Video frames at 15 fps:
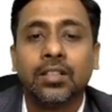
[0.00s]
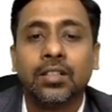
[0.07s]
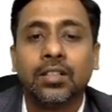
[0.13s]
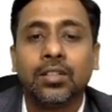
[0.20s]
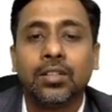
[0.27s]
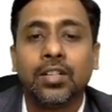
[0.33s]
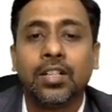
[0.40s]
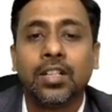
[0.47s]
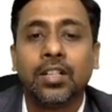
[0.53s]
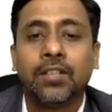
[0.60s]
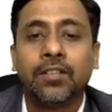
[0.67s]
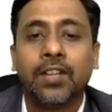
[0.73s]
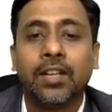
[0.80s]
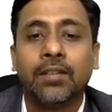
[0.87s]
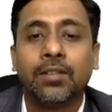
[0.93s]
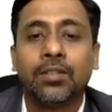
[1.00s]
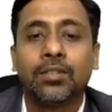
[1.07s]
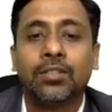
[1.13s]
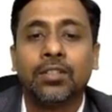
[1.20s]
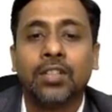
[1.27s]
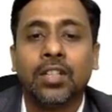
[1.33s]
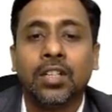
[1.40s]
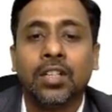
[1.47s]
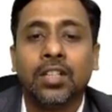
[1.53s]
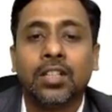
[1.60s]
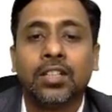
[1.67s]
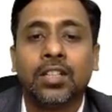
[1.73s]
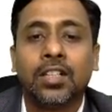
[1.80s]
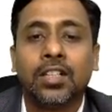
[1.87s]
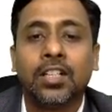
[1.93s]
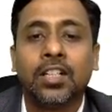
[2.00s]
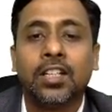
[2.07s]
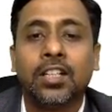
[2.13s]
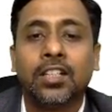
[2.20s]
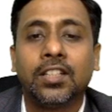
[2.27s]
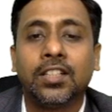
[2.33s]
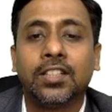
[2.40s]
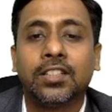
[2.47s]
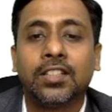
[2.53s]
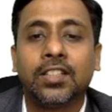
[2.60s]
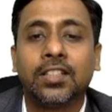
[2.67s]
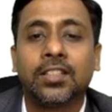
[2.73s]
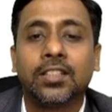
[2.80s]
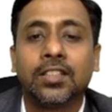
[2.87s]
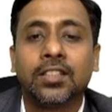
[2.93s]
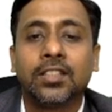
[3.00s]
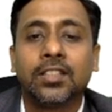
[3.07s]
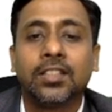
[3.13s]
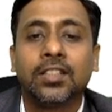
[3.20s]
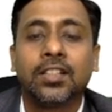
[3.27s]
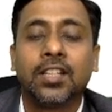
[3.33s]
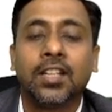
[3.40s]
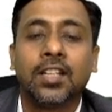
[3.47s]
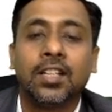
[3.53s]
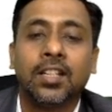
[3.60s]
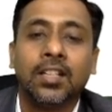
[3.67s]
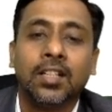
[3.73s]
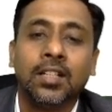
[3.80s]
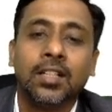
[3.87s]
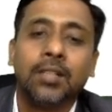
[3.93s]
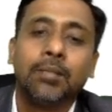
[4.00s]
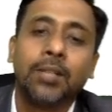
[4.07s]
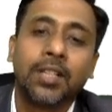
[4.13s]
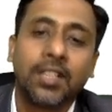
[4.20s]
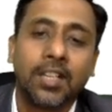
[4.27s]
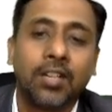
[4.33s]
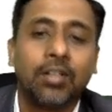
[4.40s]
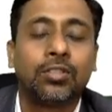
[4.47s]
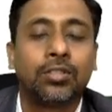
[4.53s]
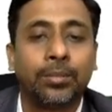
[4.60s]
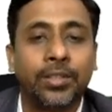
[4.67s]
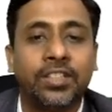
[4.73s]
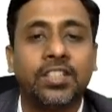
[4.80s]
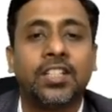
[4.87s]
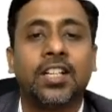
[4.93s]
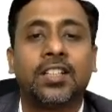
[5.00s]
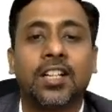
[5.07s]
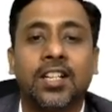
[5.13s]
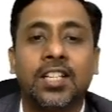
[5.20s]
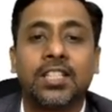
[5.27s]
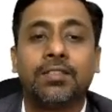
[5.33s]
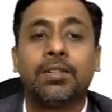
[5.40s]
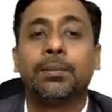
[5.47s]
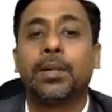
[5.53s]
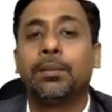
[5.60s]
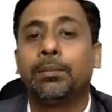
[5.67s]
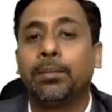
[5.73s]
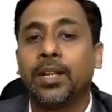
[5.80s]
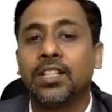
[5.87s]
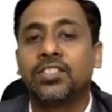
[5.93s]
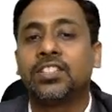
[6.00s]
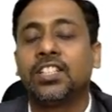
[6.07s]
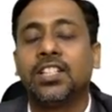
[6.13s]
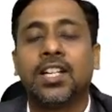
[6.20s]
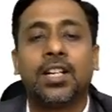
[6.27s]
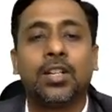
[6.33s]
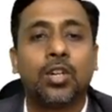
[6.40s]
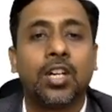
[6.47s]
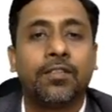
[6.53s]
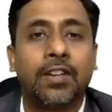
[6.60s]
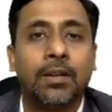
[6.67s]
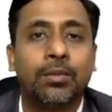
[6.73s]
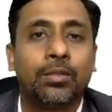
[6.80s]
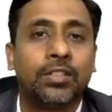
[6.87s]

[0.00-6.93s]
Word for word: 25 to 30 degrees Celsius. Okay, but can also be seen at 37, but best seen at 25 to